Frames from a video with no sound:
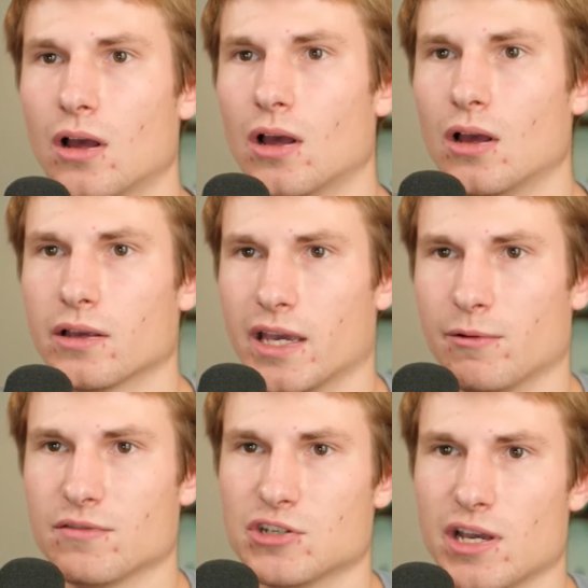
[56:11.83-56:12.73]
Okay, we
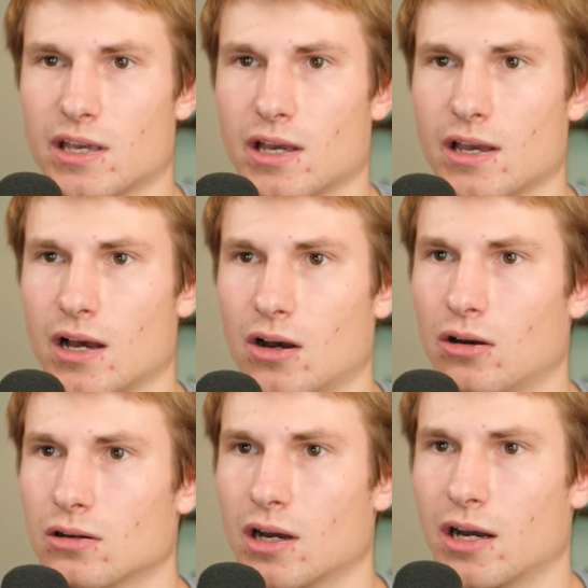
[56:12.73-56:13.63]
have
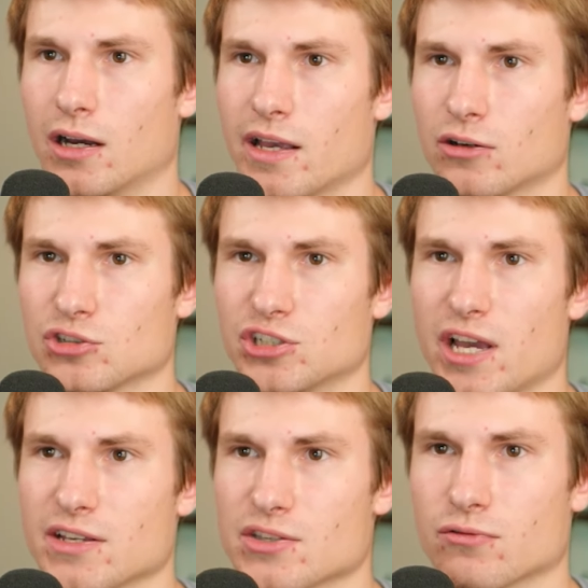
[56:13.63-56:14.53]
JKL, angle J
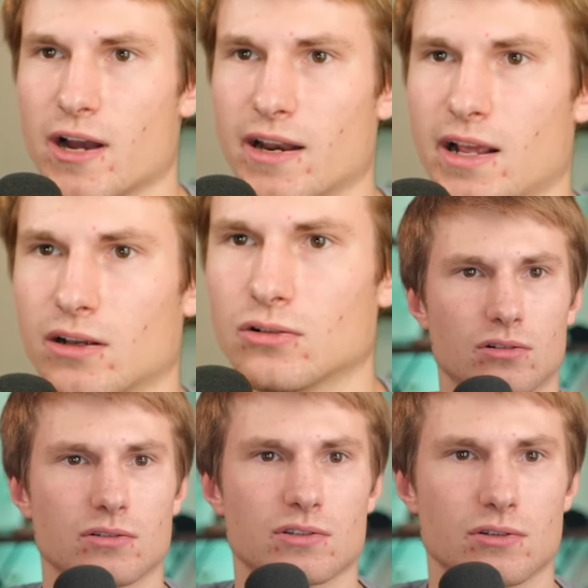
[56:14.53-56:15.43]
is the right angle.
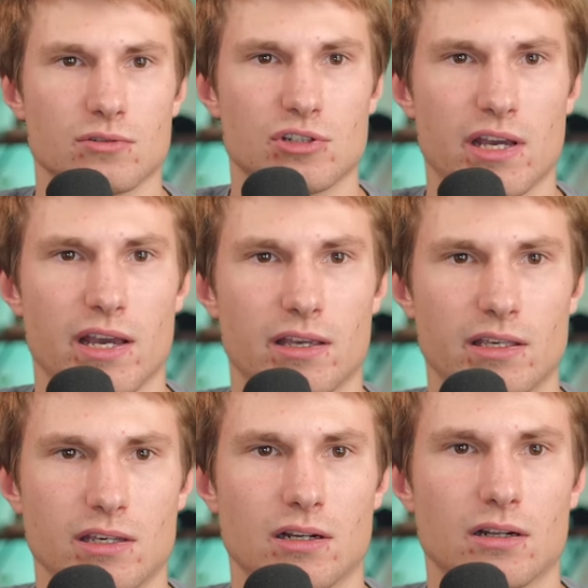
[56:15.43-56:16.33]
So J
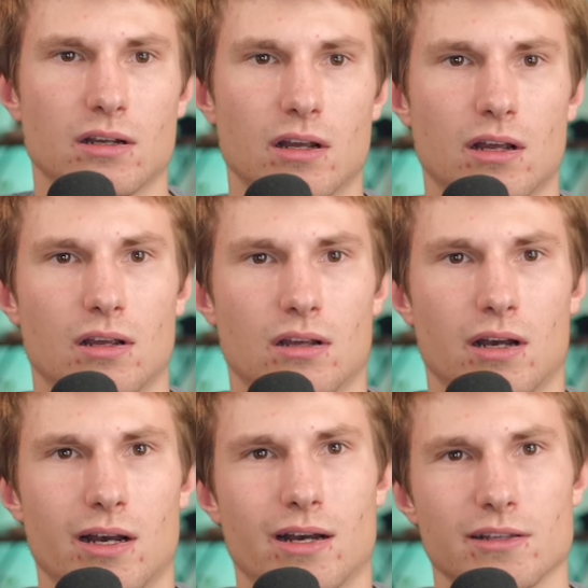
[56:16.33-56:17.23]
here,
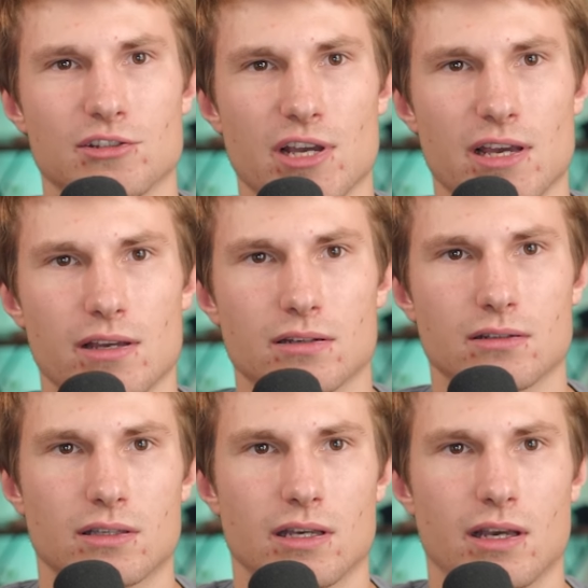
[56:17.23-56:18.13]

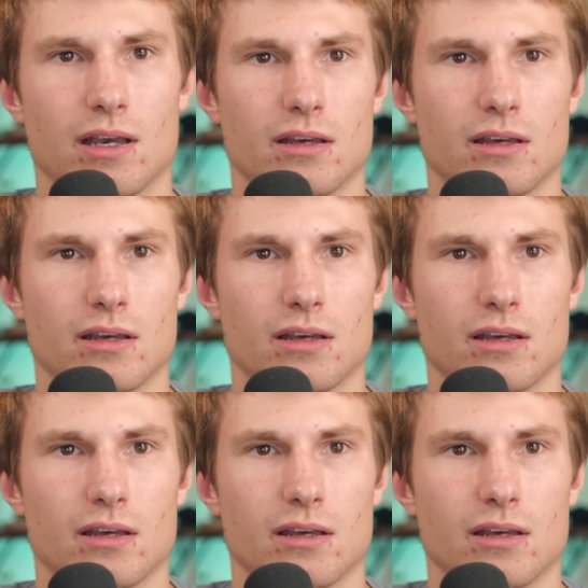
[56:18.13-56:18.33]
JKL,